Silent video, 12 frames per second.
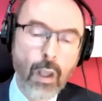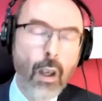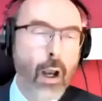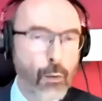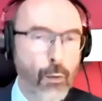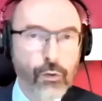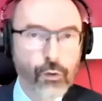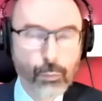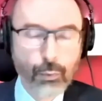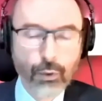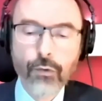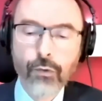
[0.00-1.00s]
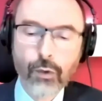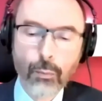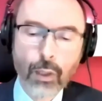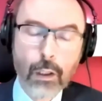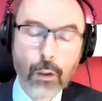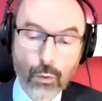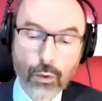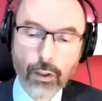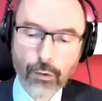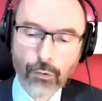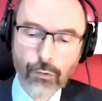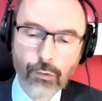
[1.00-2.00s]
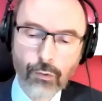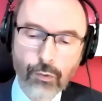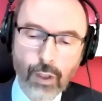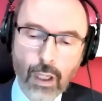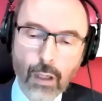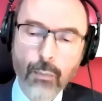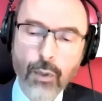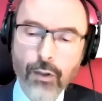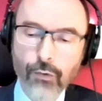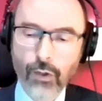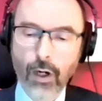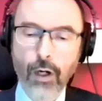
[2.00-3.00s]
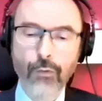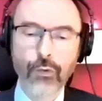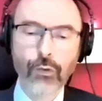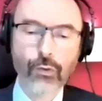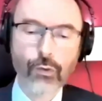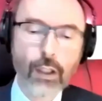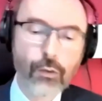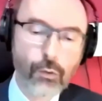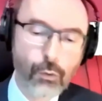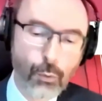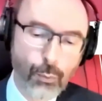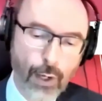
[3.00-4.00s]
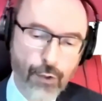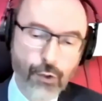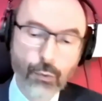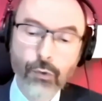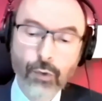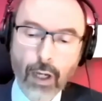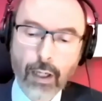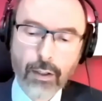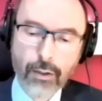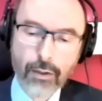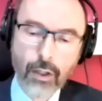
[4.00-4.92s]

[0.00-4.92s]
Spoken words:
I was experiencing my loneliness. My desire for sexual pleasure was heightened.